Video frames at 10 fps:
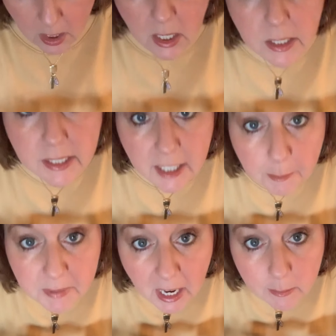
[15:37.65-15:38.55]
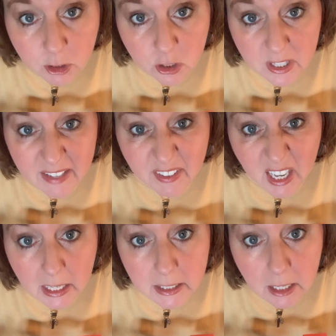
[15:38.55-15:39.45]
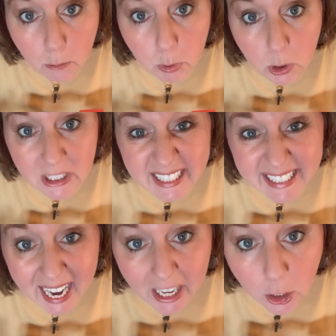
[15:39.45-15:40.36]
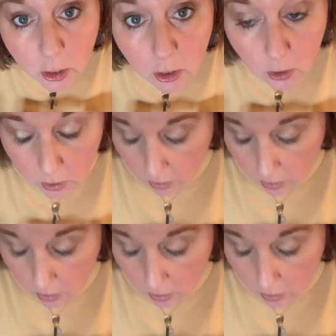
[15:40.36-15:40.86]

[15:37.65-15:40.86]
Sometimes there's even a double-decker